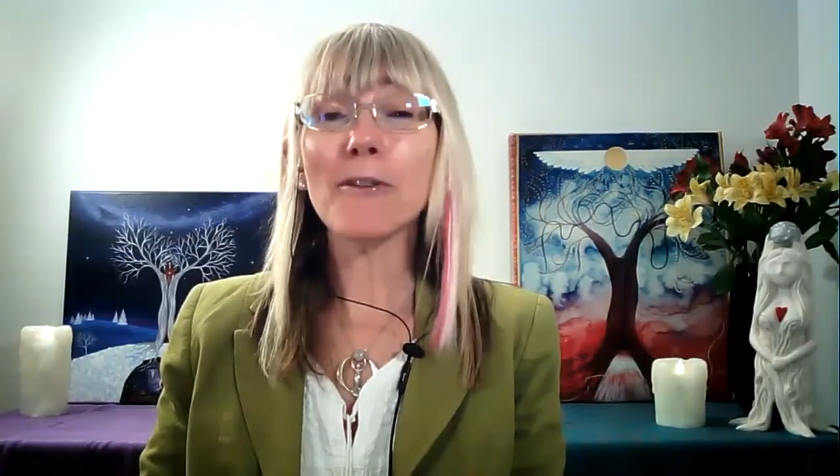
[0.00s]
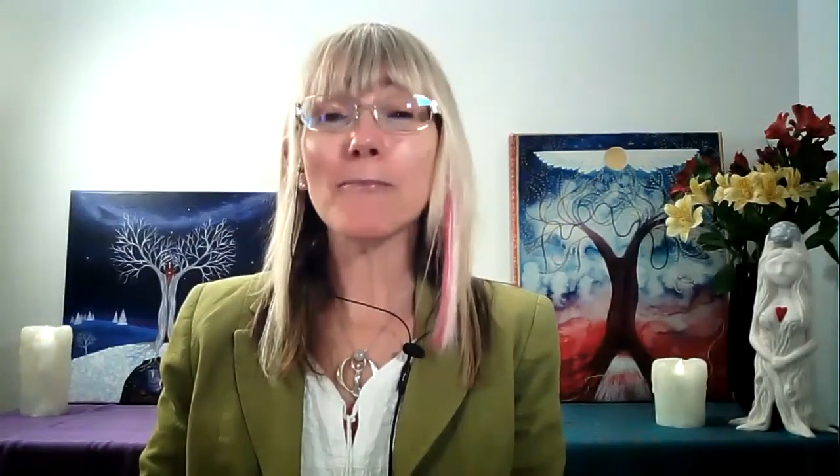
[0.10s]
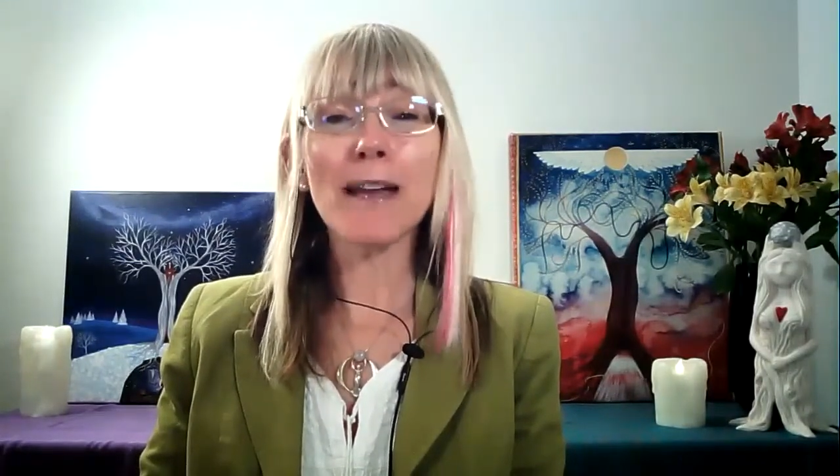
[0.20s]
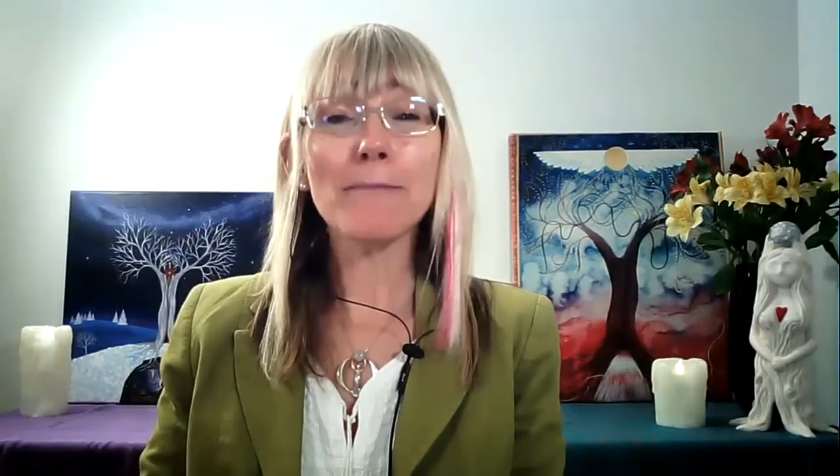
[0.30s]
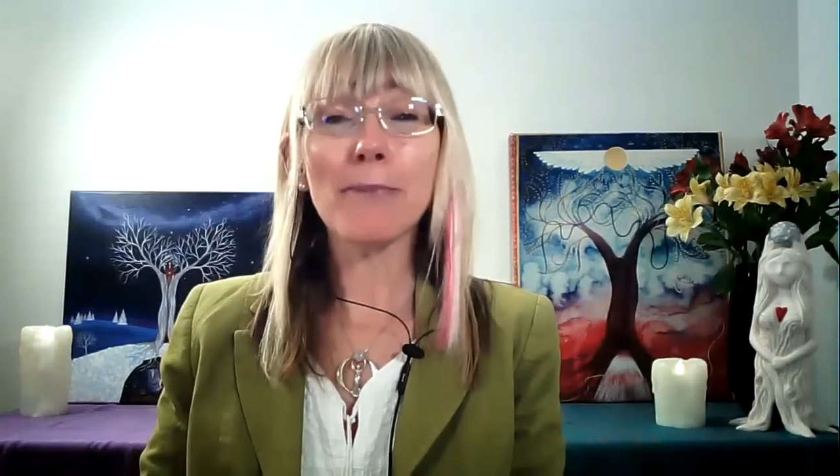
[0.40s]

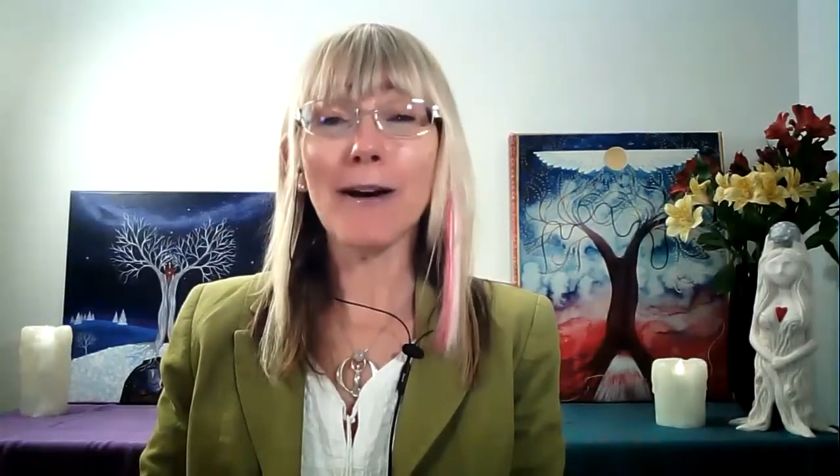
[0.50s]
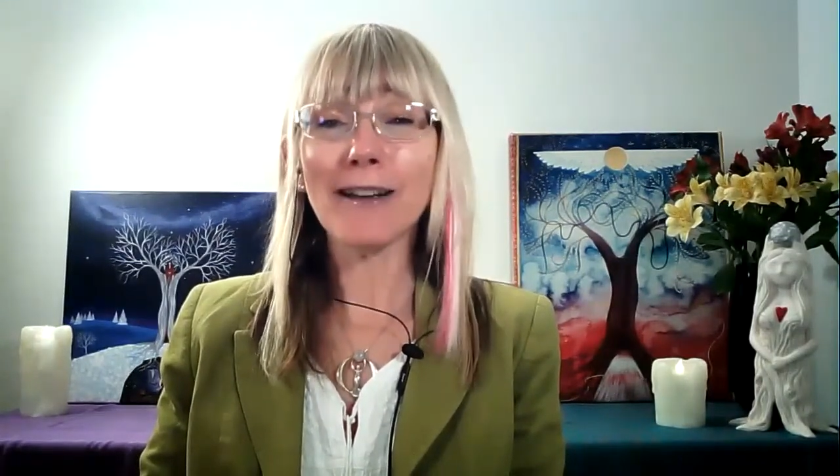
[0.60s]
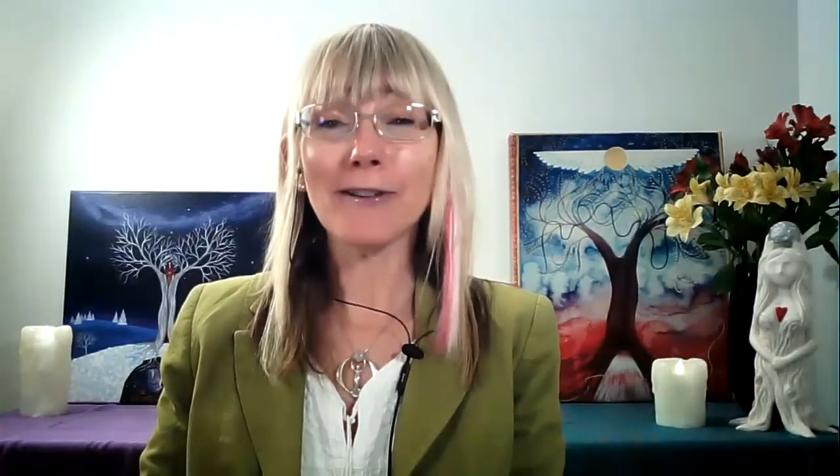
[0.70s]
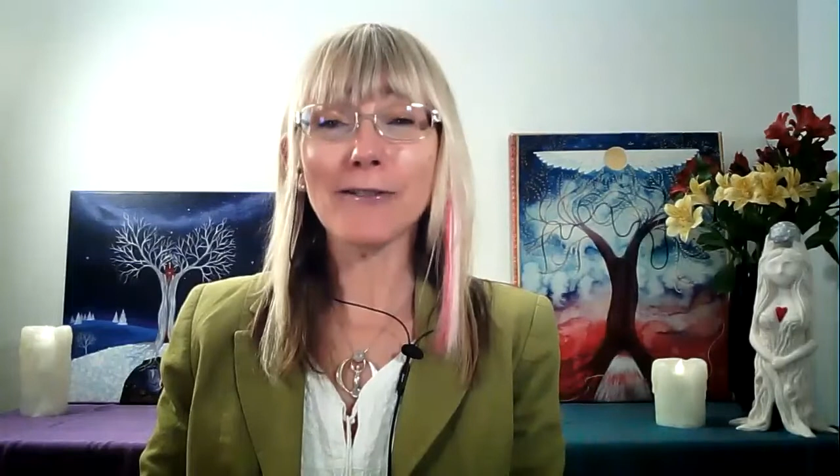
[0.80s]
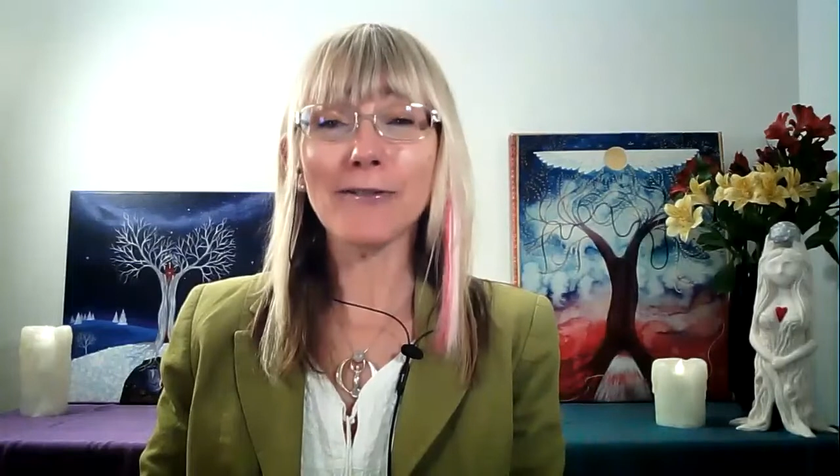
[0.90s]
of paper
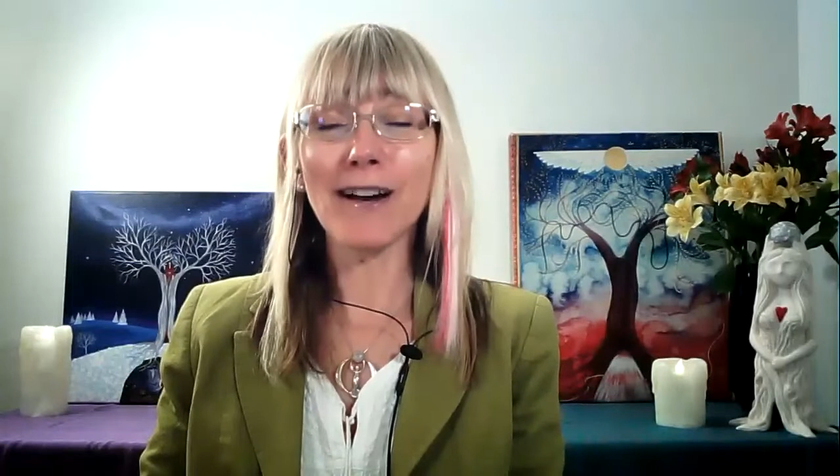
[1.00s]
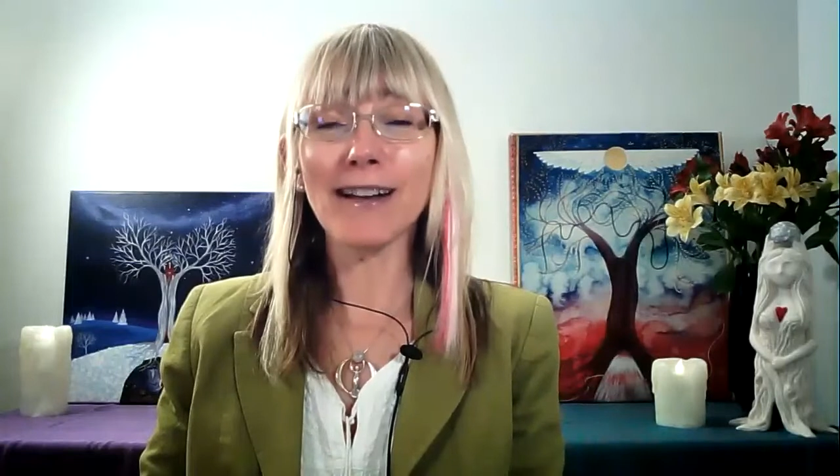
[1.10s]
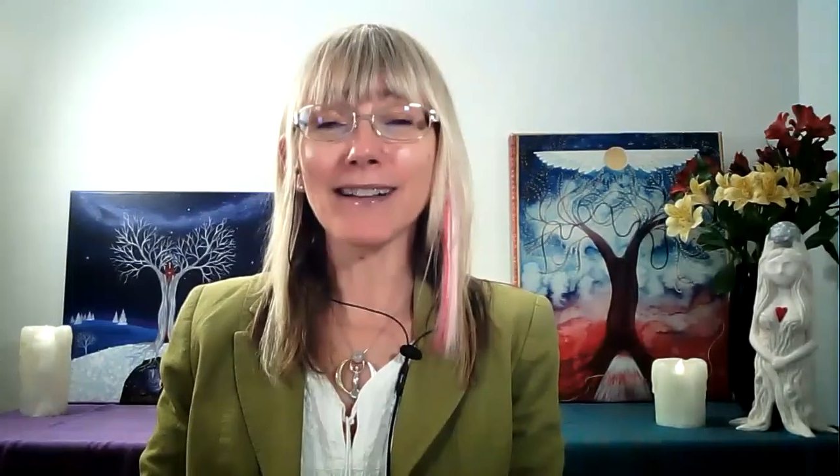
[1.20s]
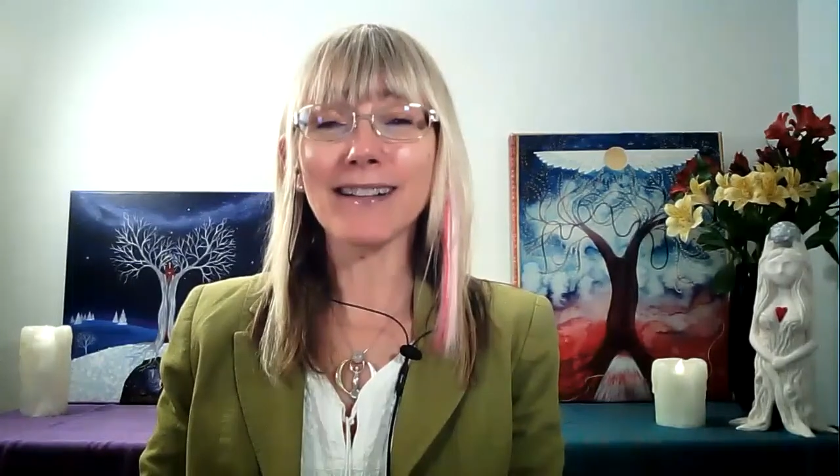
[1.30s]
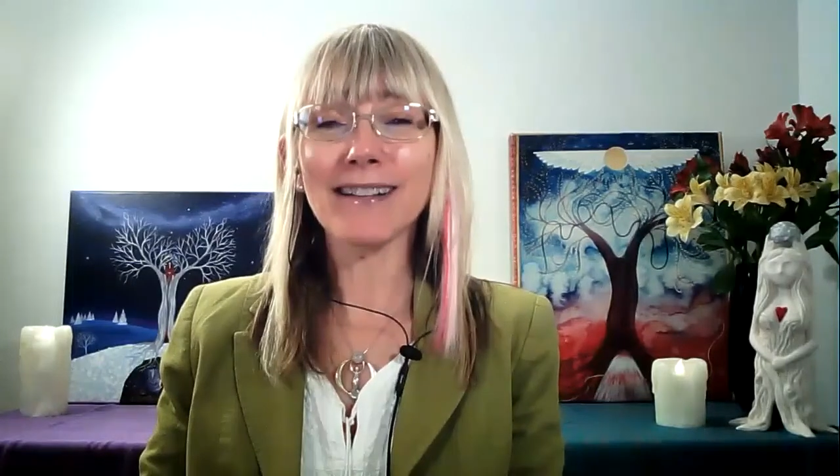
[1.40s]
I could
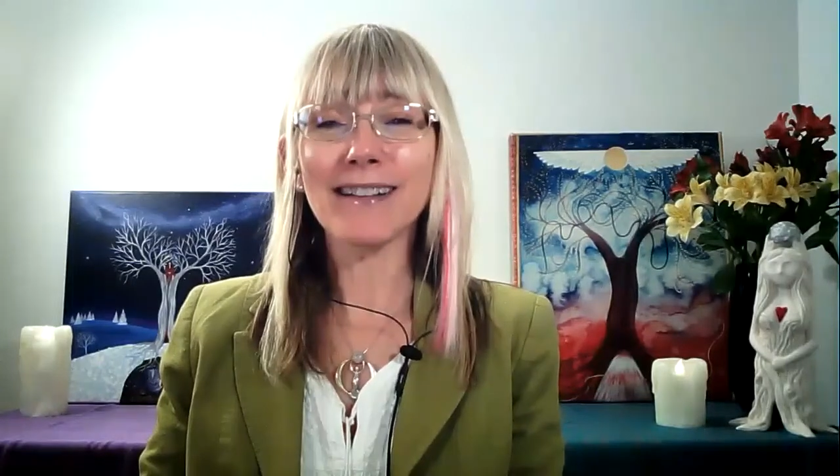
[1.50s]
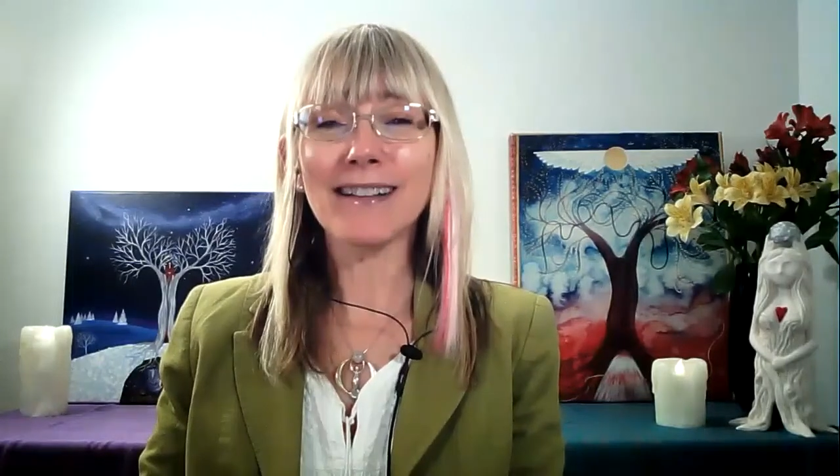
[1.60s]
find.